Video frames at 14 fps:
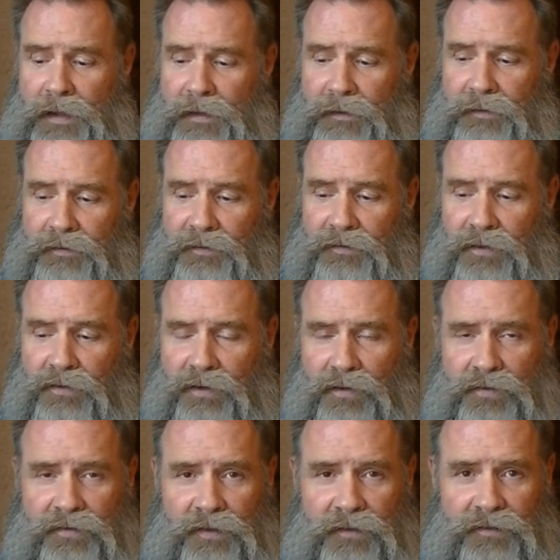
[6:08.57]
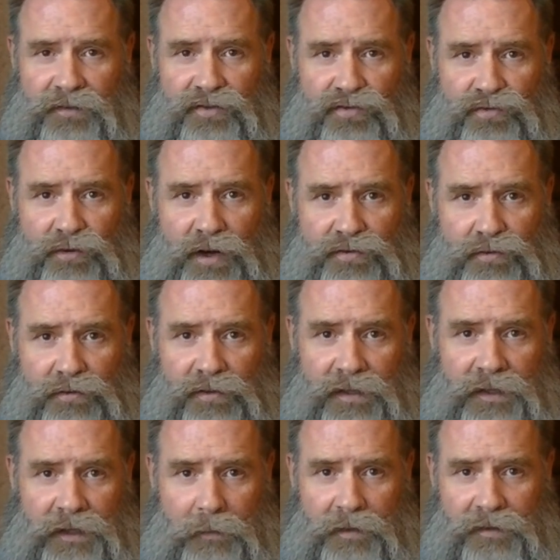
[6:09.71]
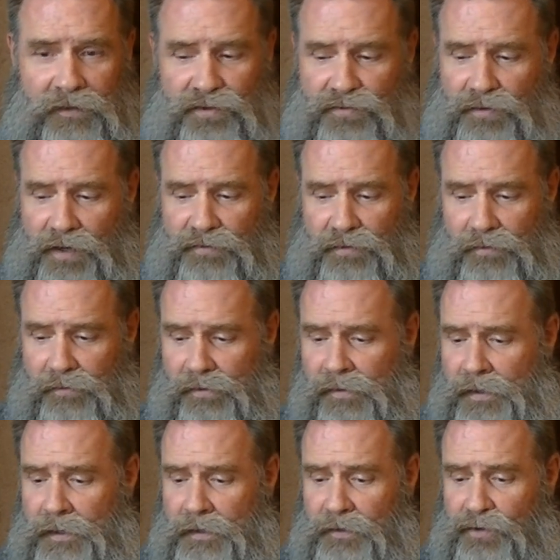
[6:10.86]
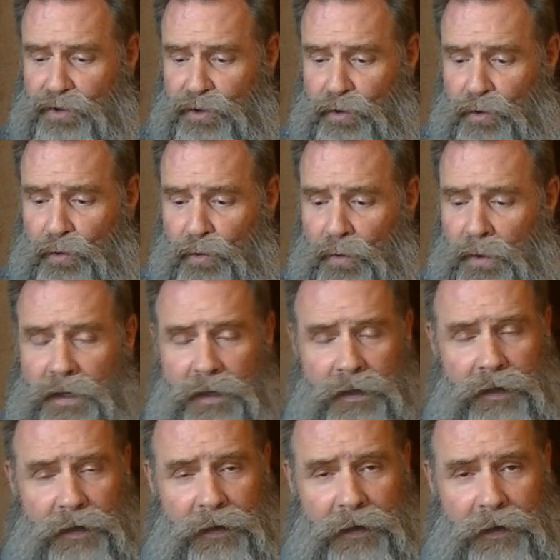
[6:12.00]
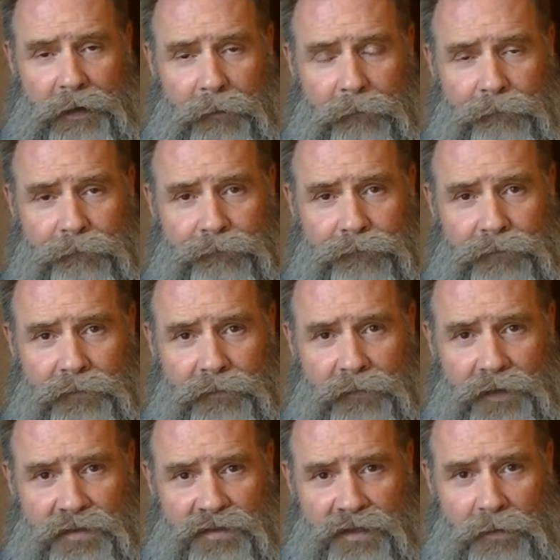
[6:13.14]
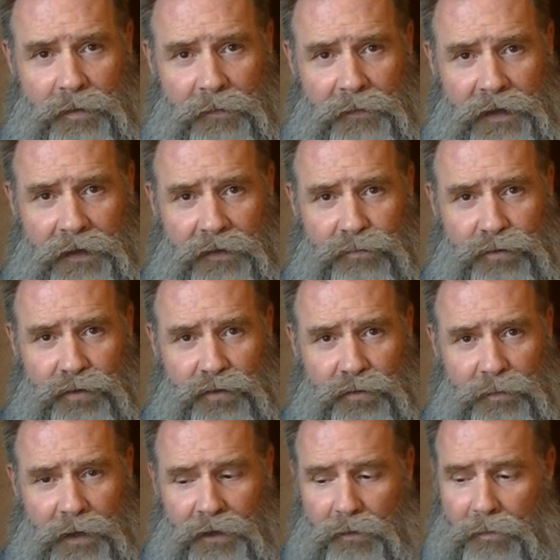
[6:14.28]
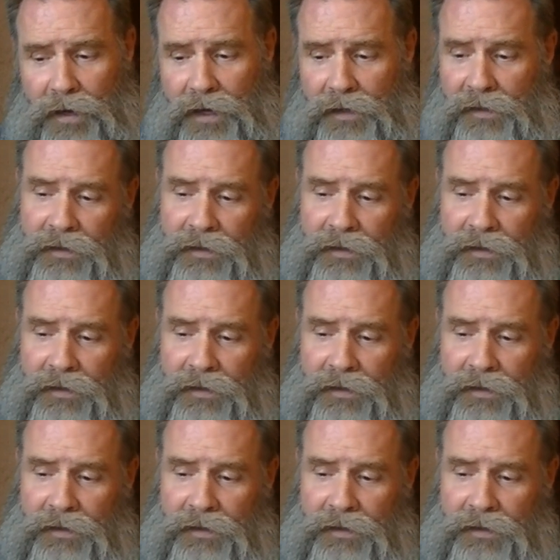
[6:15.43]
This is the closest structurally, chemically structural to the sebum that is produced by your body.